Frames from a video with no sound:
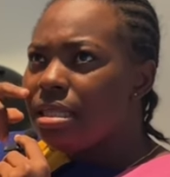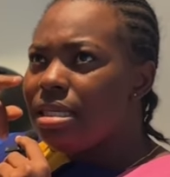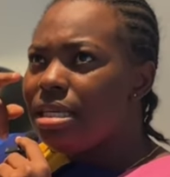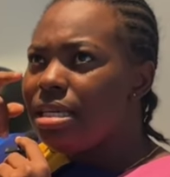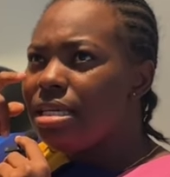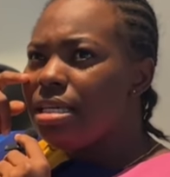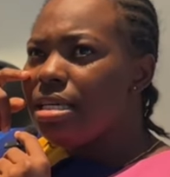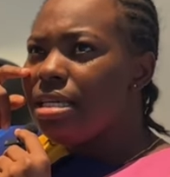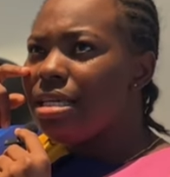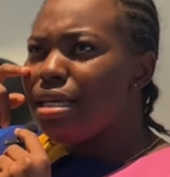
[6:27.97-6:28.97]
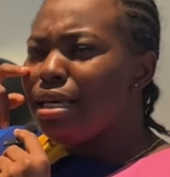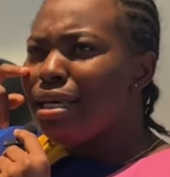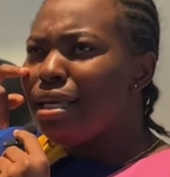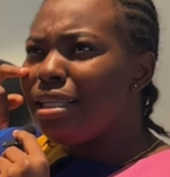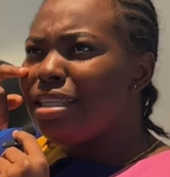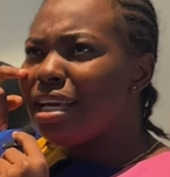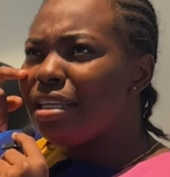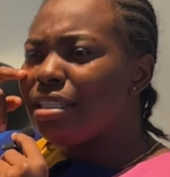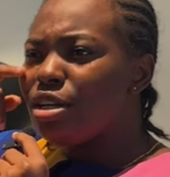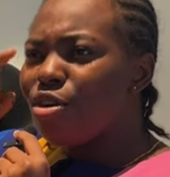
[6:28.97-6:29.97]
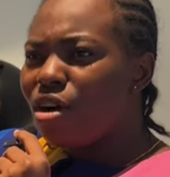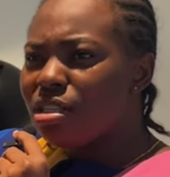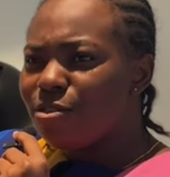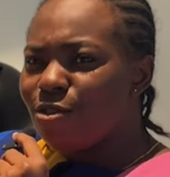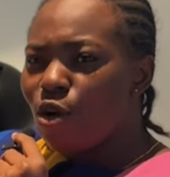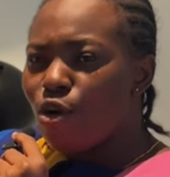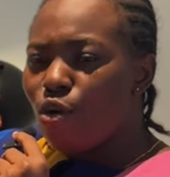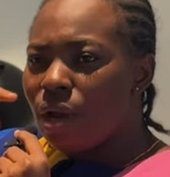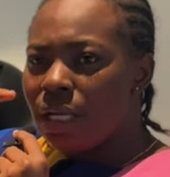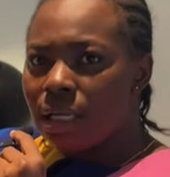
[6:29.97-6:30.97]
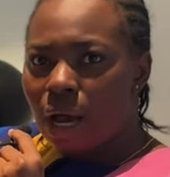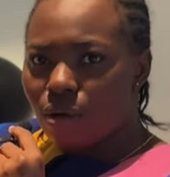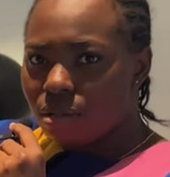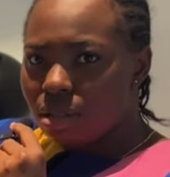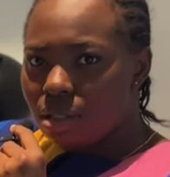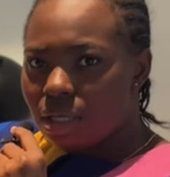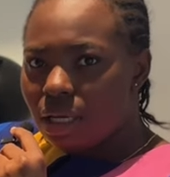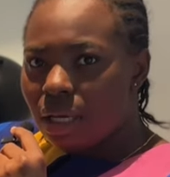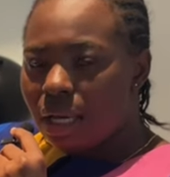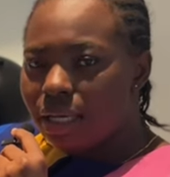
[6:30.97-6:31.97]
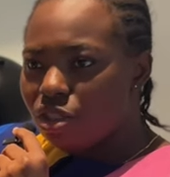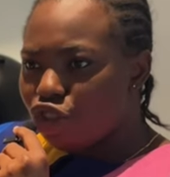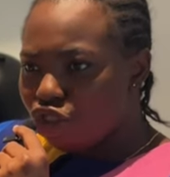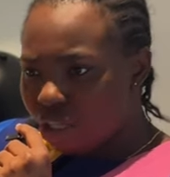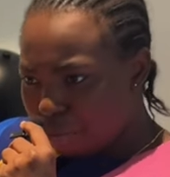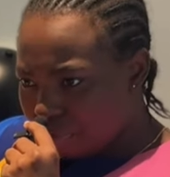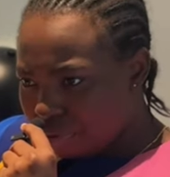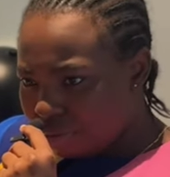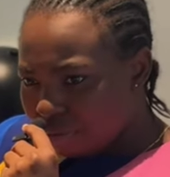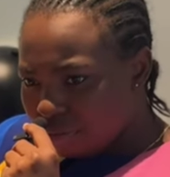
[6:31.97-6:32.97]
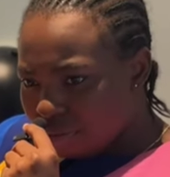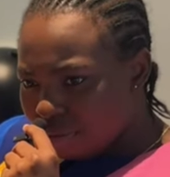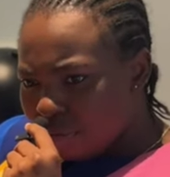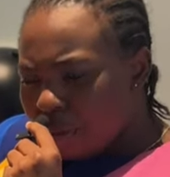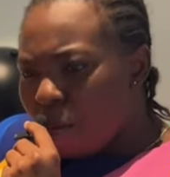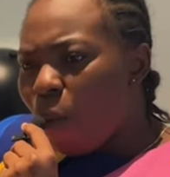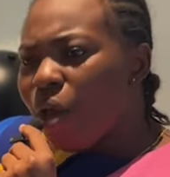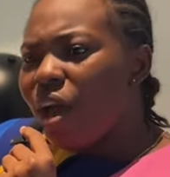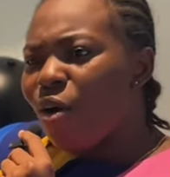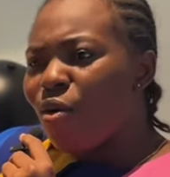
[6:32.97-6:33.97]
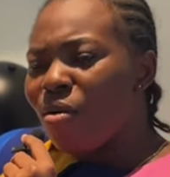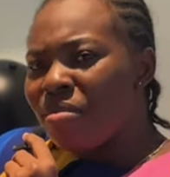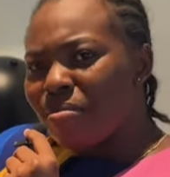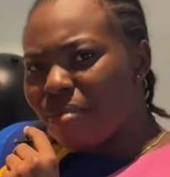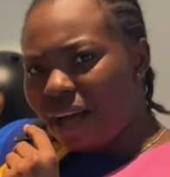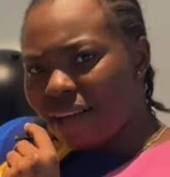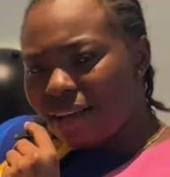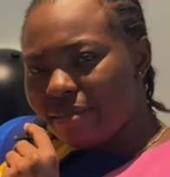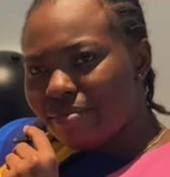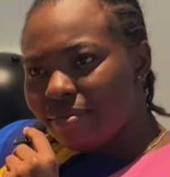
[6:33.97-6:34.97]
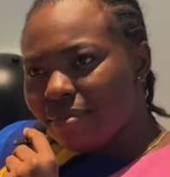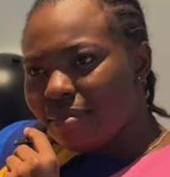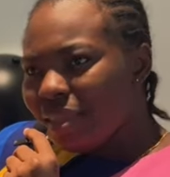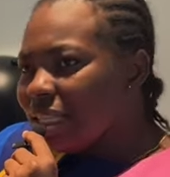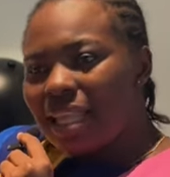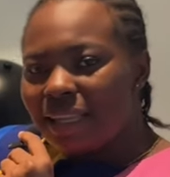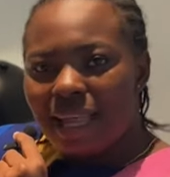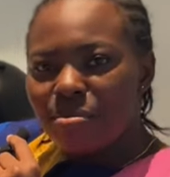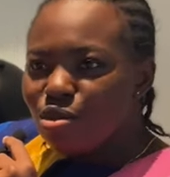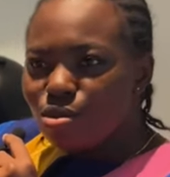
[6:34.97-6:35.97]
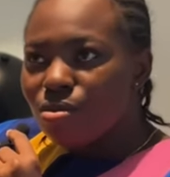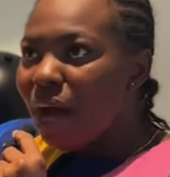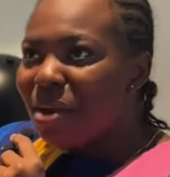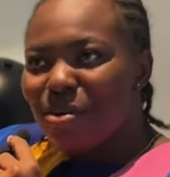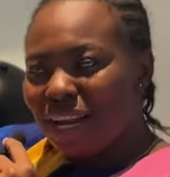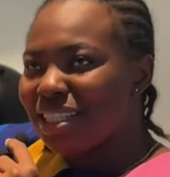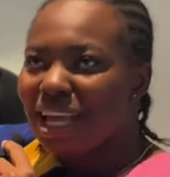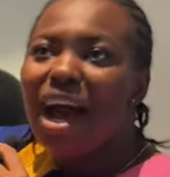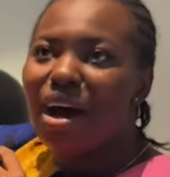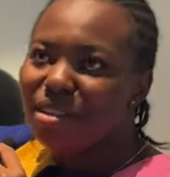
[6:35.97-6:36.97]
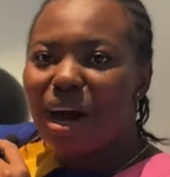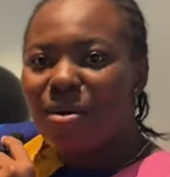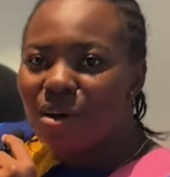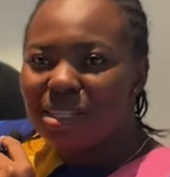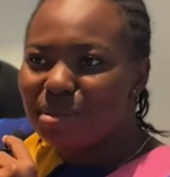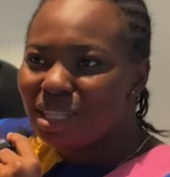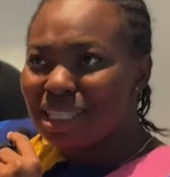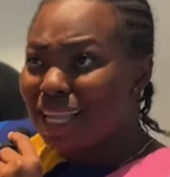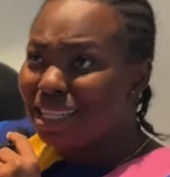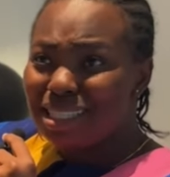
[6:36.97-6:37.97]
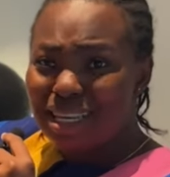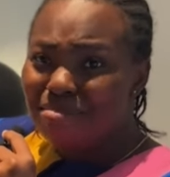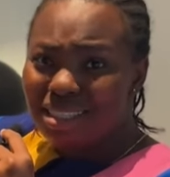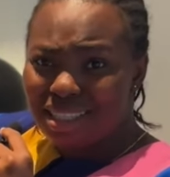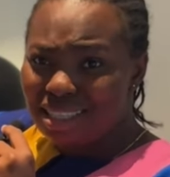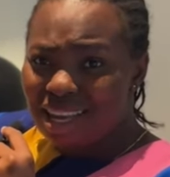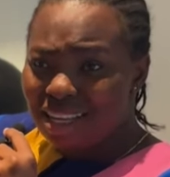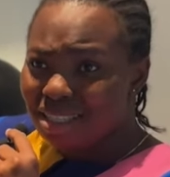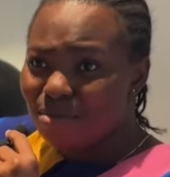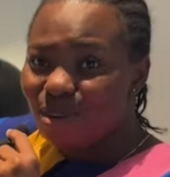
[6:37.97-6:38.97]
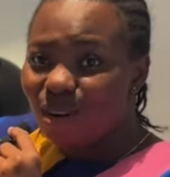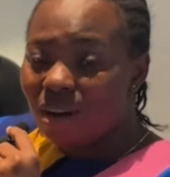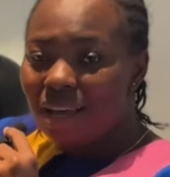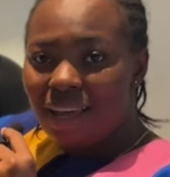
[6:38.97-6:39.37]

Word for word: the, the the cost for going out is cheap, but when you are coming back, it's like times two. I don't understand how that works because it's like the same distance, but